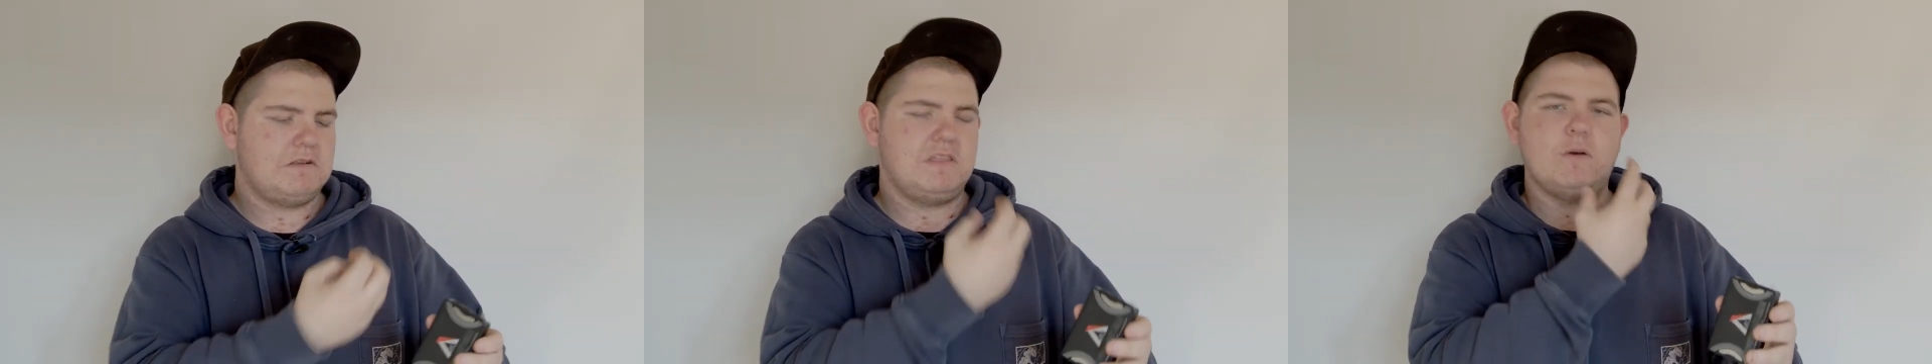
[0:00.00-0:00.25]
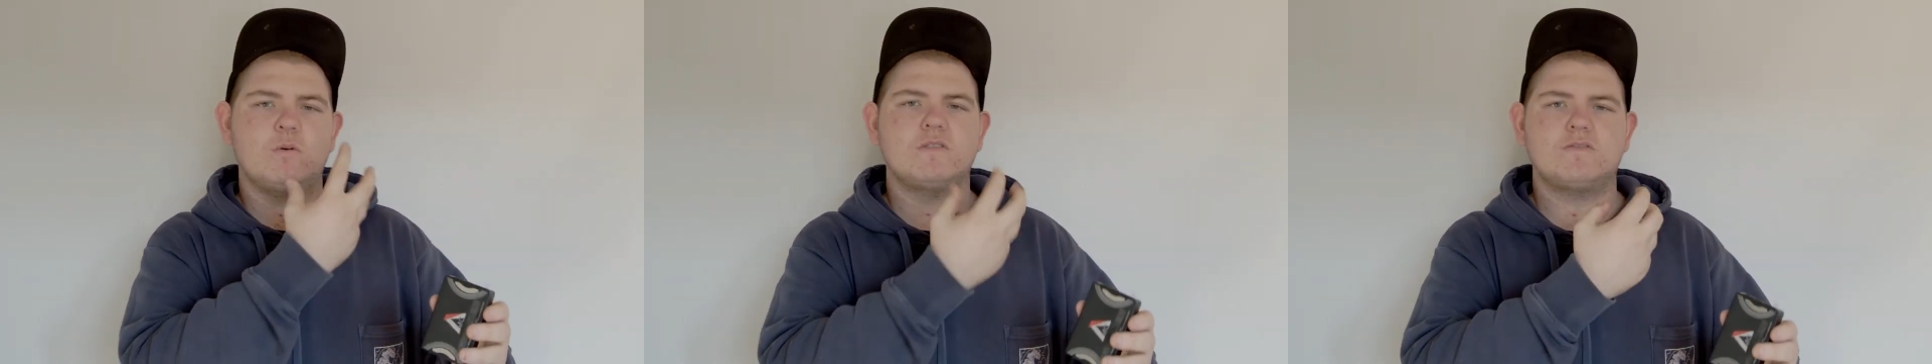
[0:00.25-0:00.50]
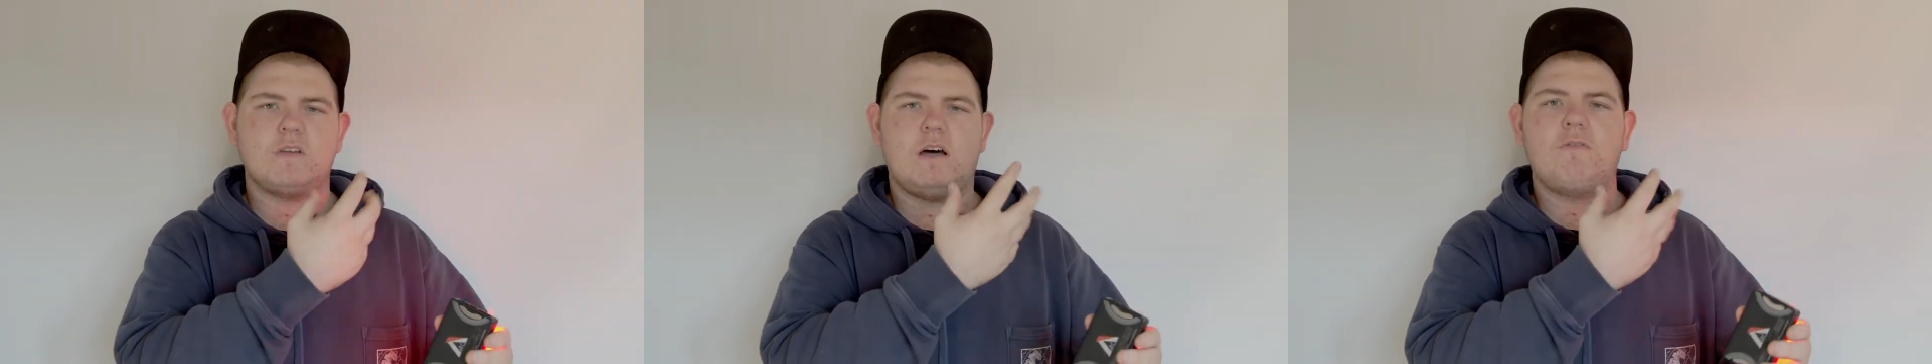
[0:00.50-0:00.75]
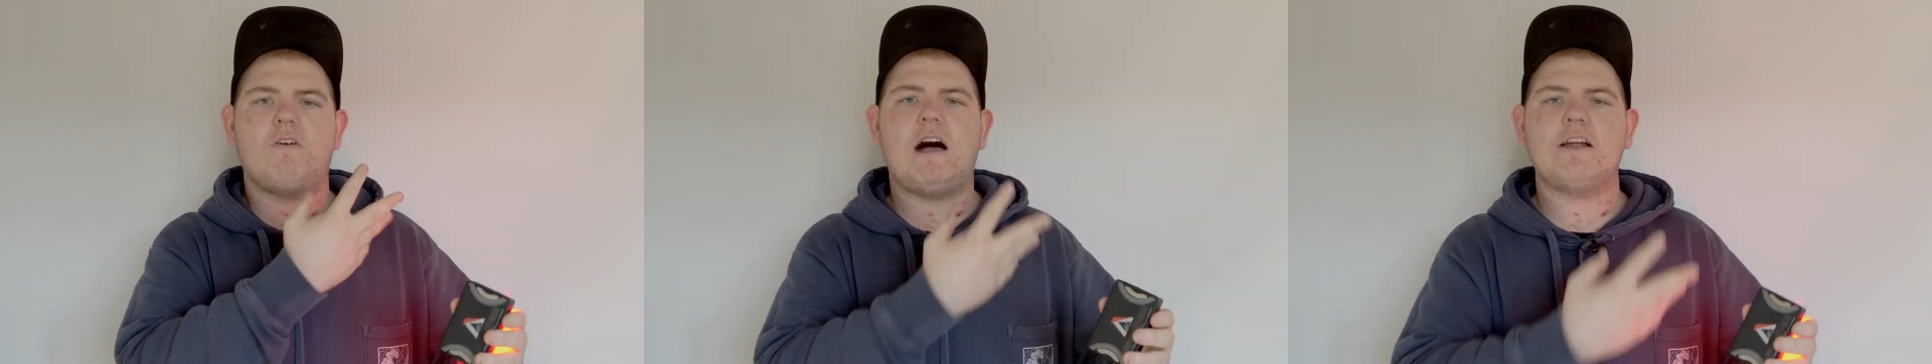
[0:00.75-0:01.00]
there was
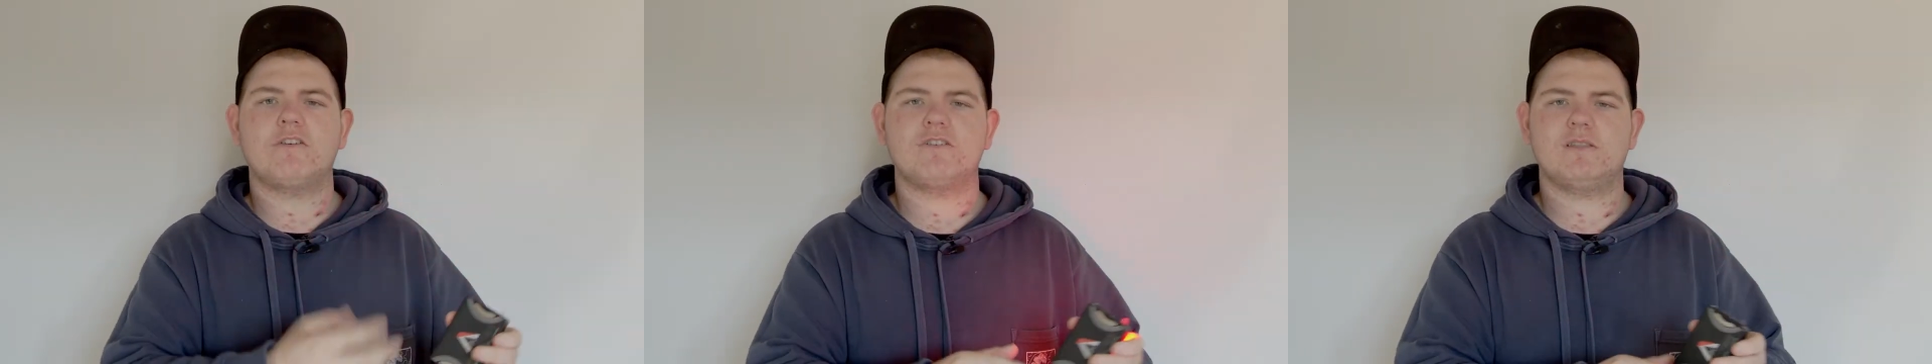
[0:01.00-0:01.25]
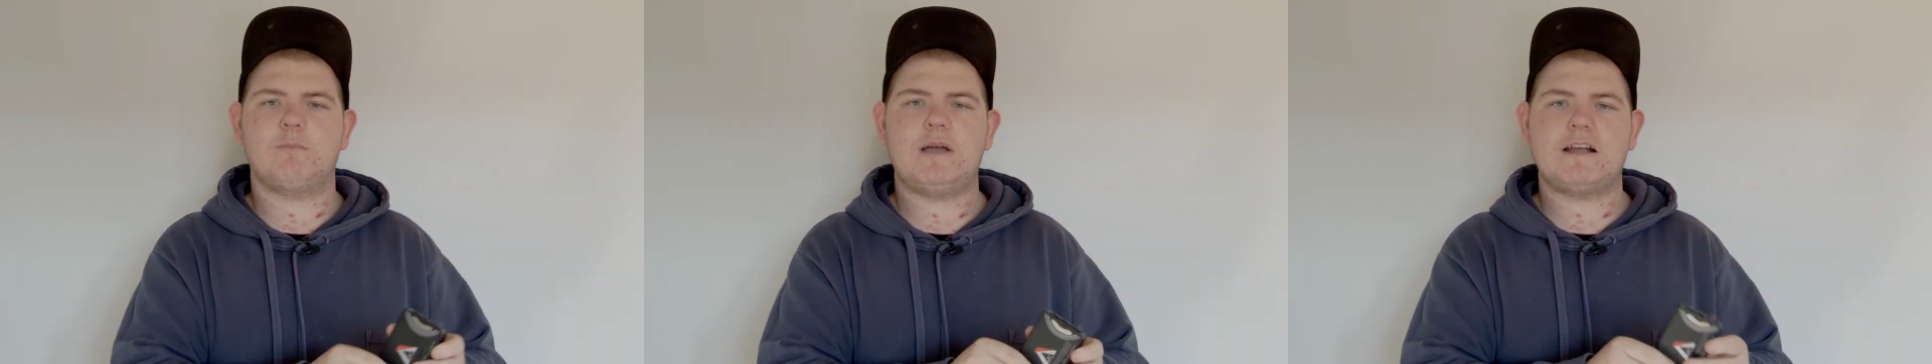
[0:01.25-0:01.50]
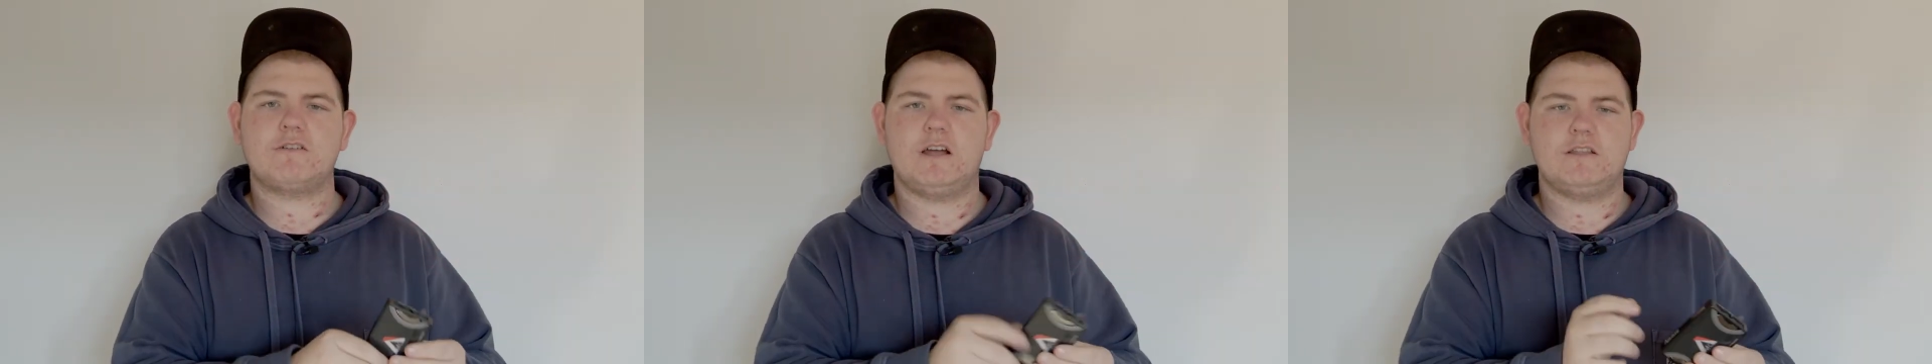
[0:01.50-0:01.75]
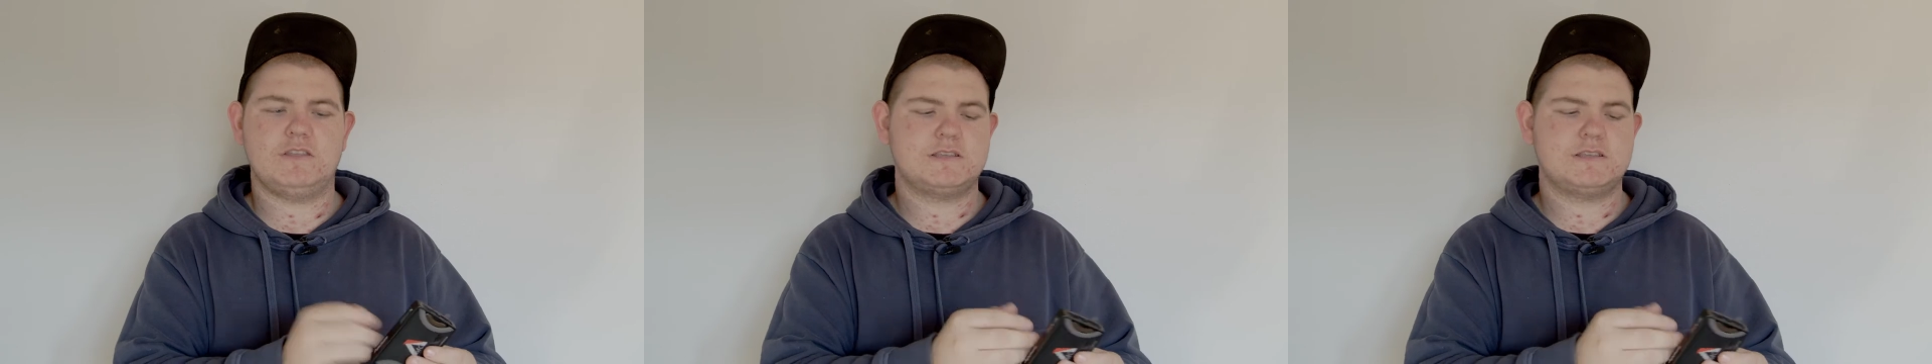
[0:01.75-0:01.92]
a fire in the background,